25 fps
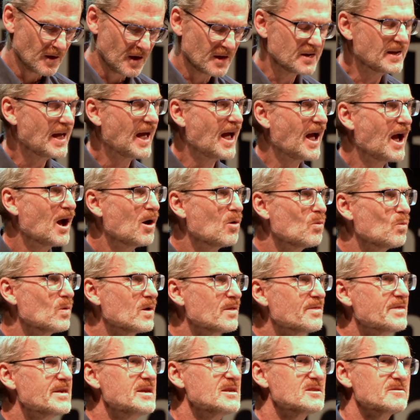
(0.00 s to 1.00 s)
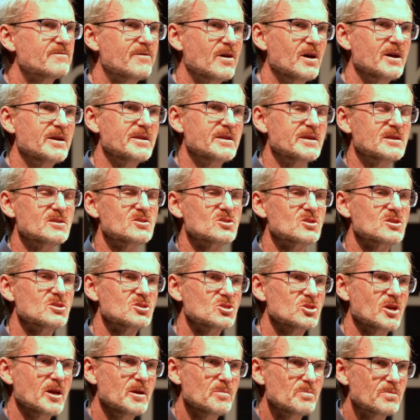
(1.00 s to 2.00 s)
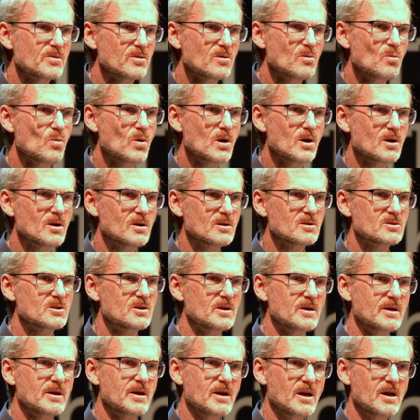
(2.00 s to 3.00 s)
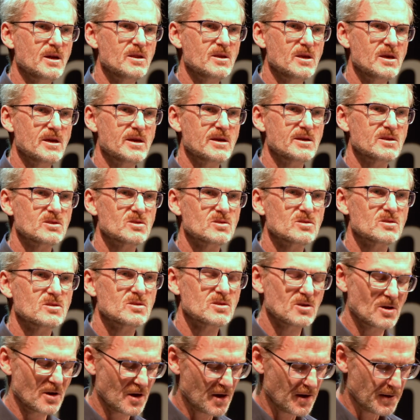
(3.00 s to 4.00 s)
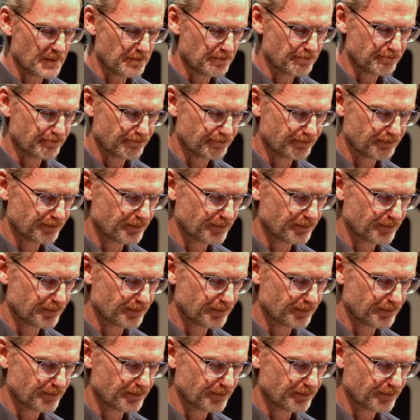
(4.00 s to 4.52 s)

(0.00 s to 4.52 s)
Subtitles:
And how will these findings shape the world in years to come?